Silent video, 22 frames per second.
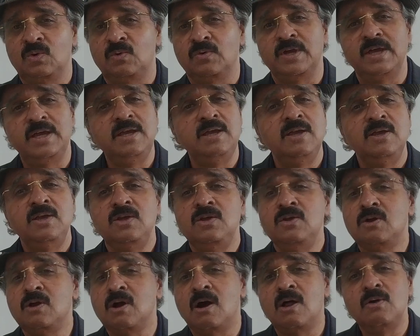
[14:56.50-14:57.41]
Okay?
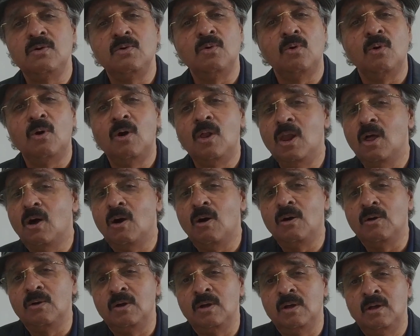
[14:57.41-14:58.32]
You can't go
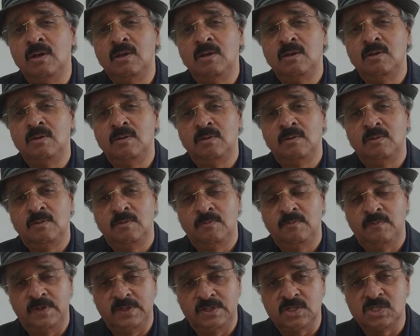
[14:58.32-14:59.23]
along
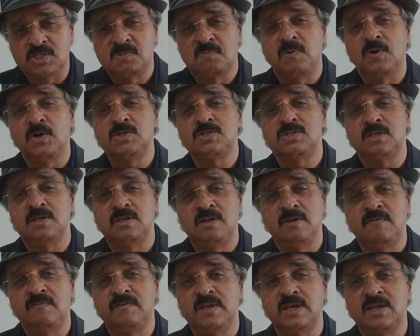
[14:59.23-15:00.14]
with this
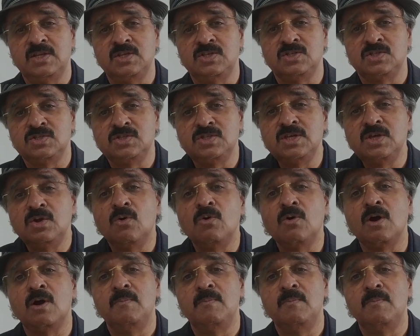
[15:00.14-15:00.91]
person if there is zero